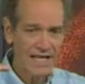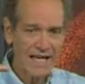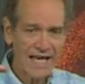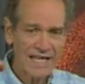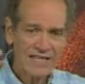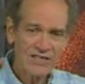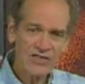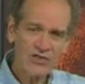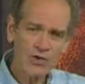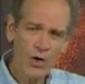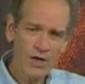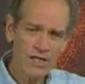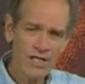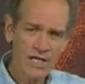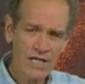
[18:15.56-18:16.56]
And it
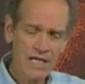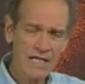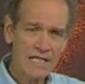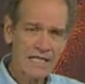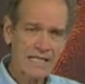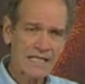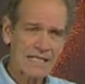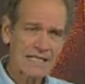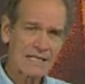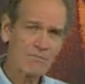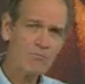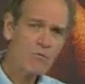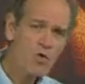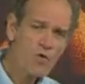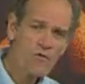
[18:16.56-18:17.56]
started
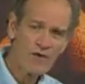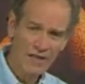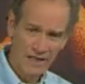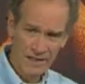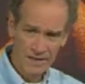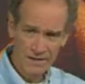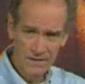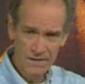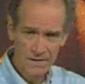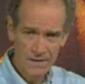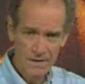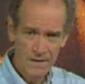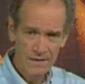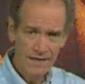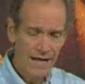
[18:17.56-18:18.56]
moving.
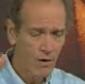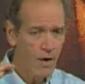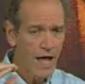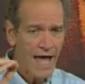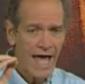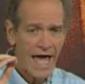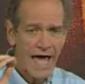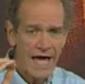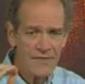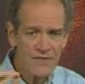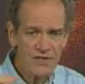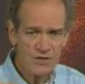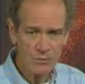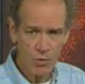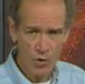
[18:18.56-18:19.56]
Now, at
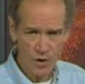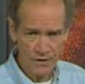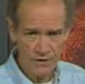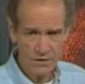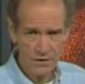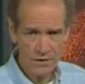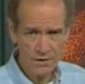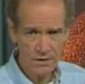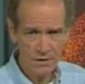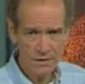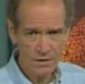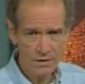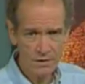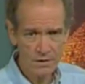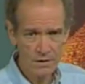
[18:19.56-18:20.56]
this point,
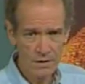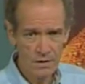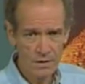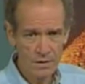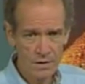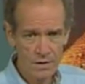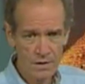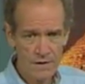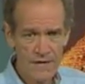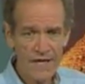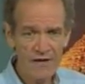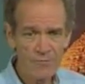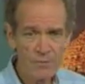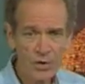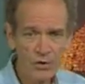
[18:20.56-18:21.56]
they
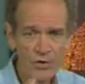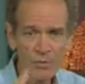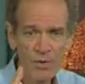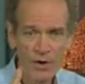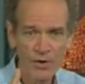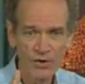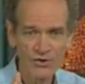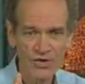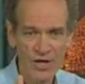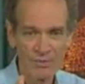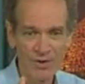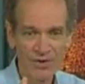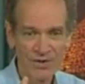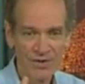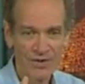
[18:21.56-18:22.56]
have built the burial
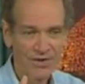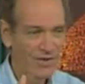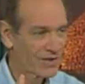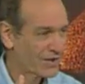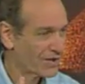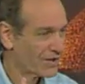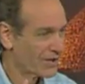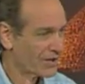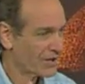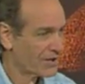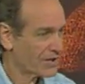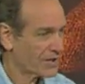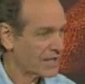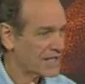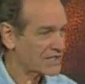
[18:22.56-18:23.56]
chamber.
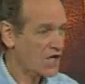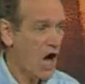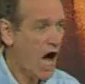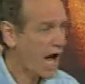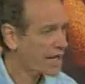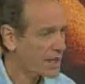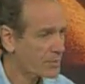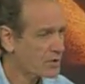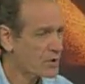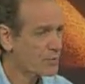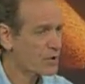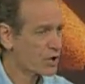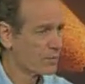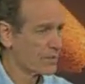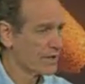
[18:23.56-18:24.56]
It's high up in the
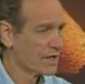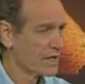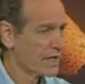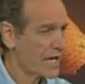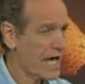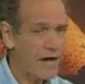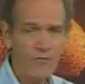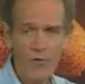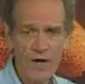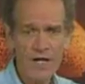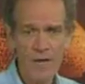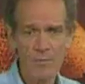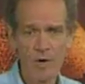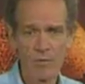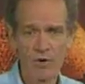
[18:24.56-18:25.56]
pyramid, halfway
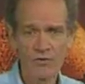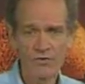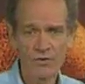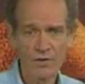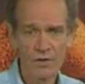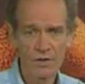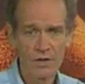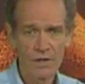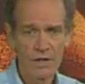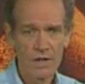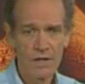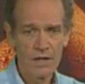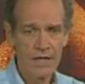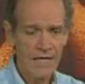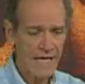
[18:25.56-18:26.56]
up almost.
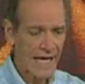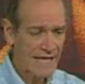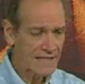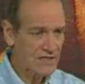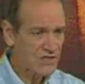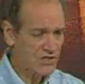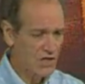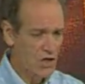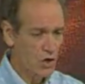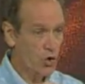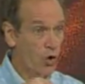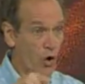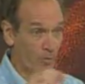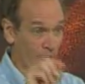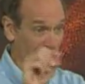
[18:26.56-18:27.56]
And it's
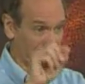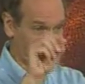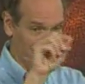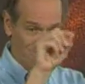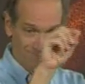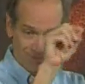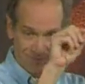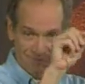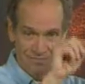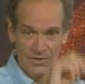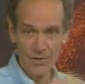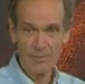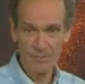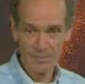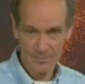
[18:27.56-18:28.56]
corbelled.
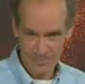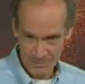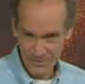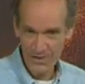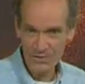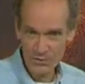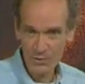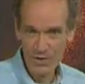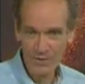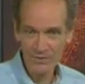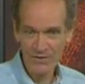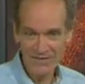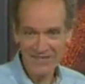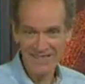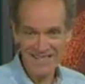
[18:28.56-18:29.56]
They're doing
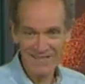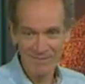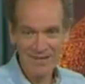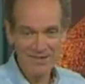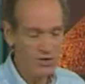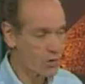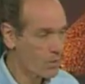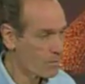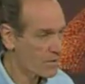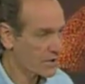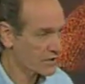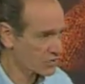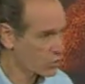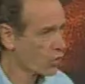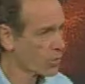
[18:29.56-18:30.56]
what they did at Meidum.
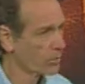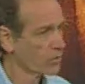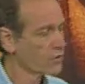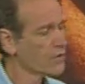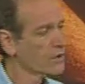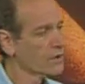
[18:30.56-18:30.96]
It's corbelled.